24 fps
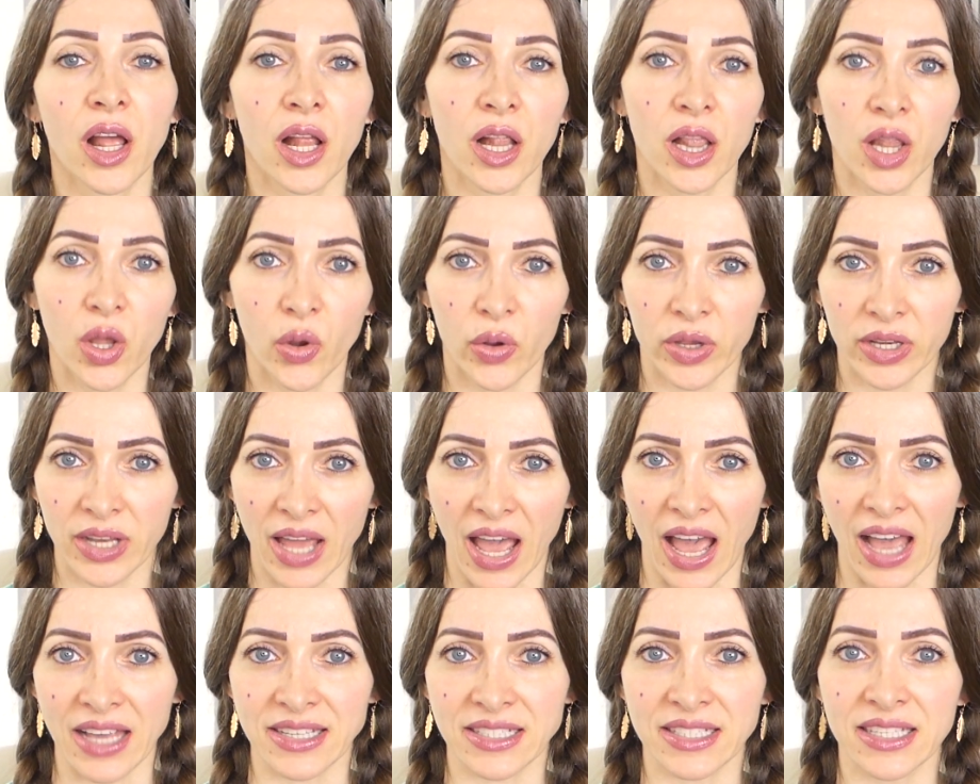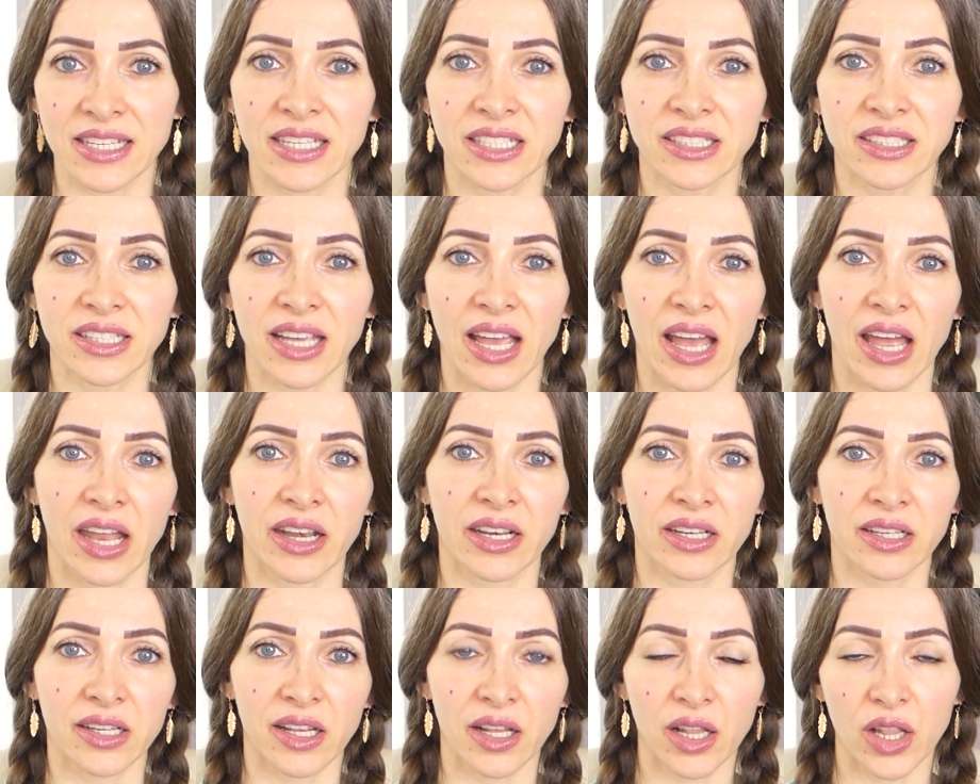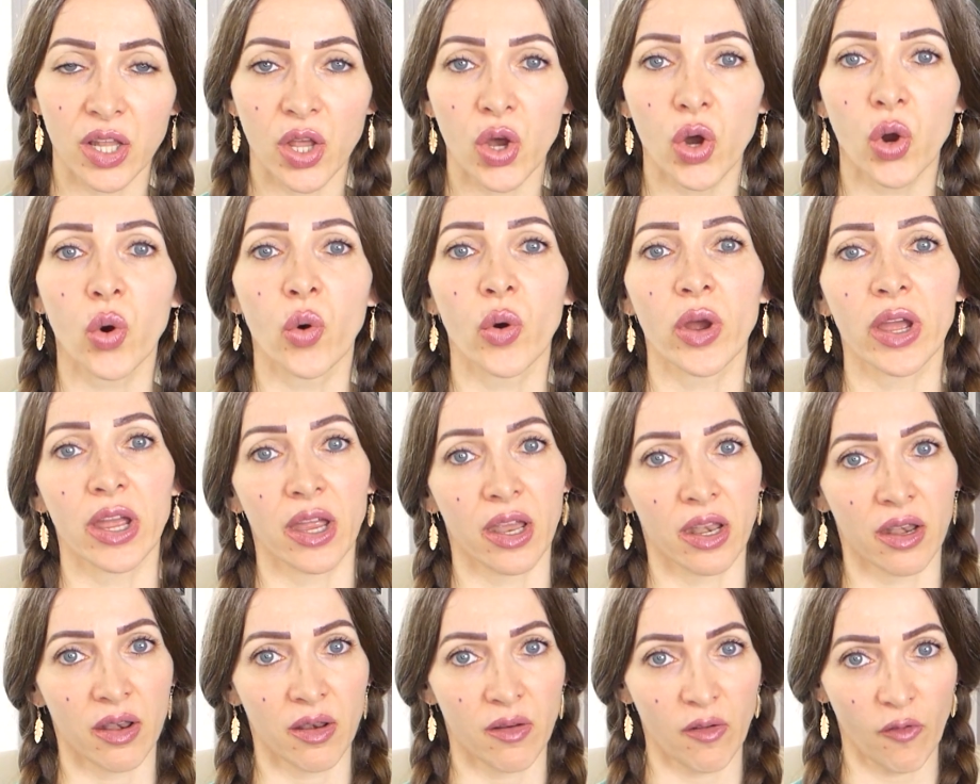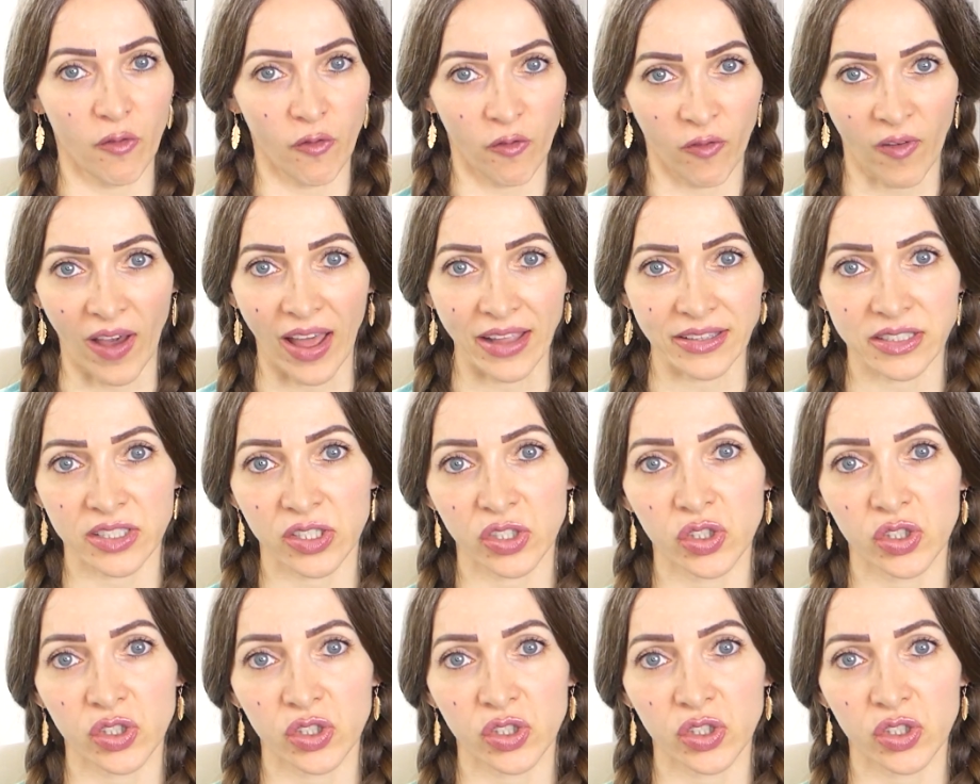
low in acid, and low in fats.